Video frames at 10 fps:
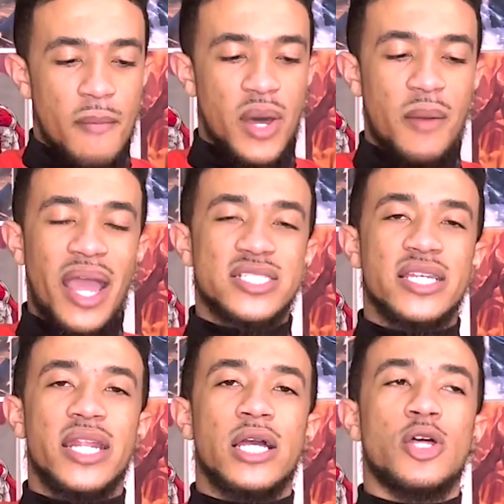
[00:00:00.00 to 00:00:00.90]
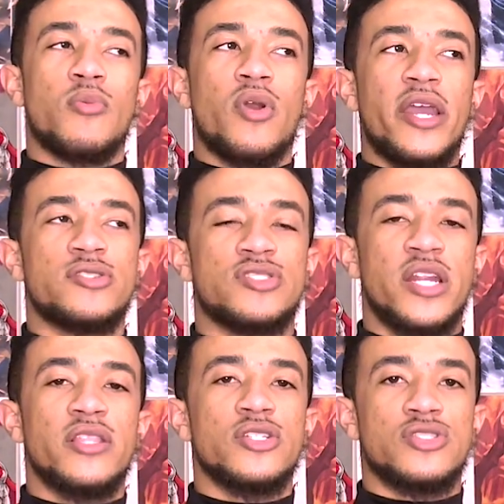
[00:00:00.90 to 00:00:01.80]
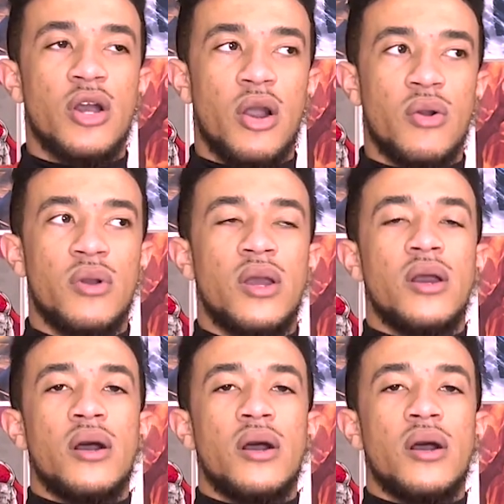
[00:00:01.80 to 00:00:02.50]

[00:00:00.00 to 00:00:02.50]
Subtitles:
but I'm actually getting a little more interested in this show